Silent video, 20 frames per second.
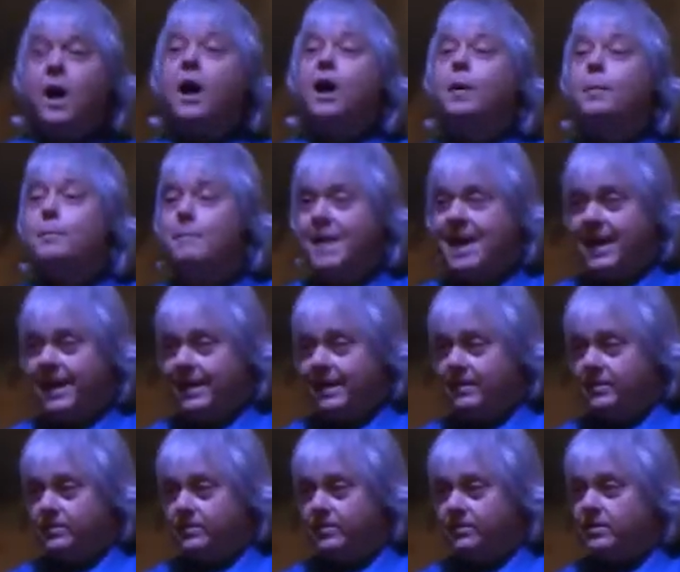
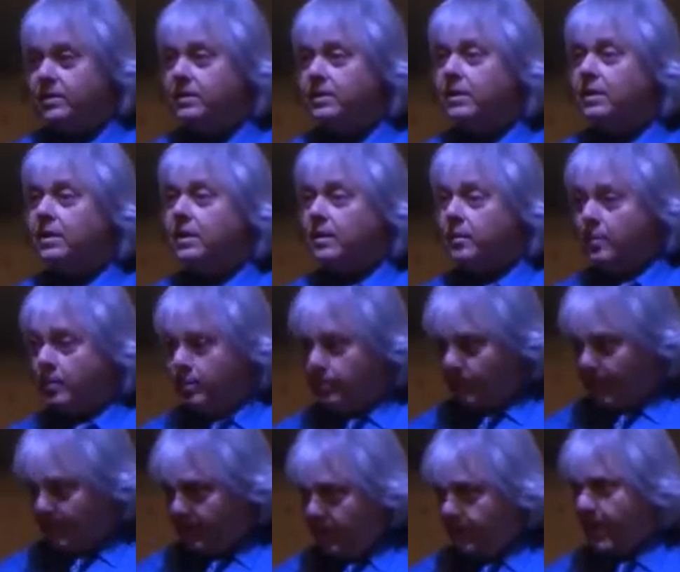
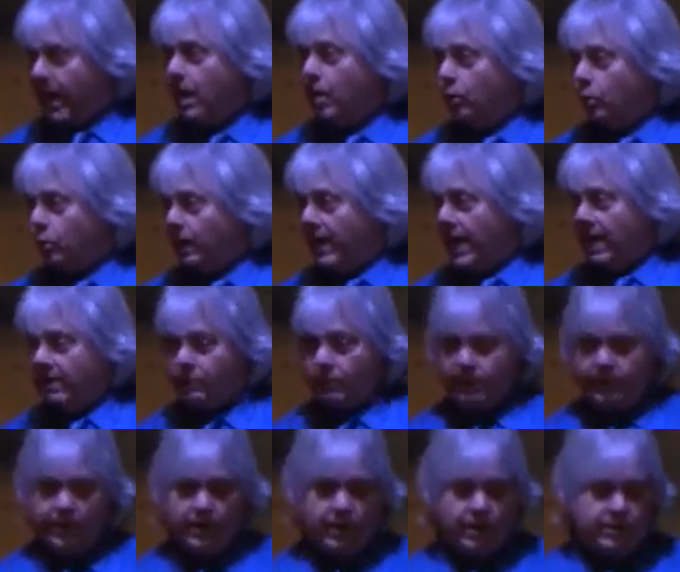amazed by the power we have
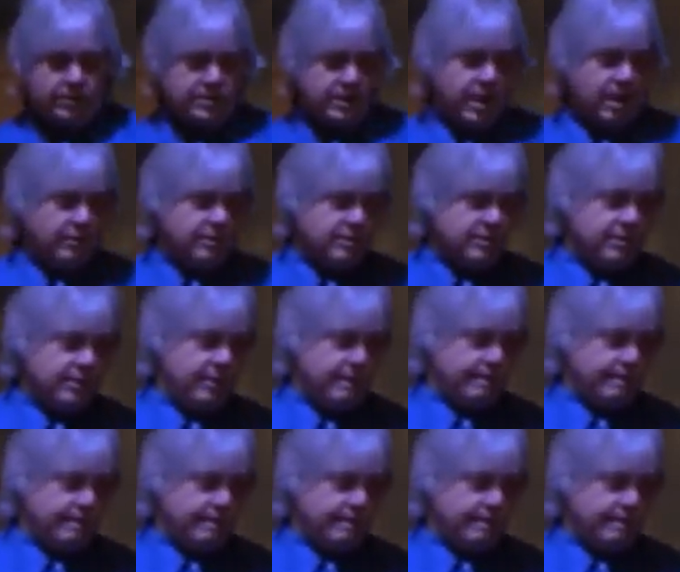within ourselves.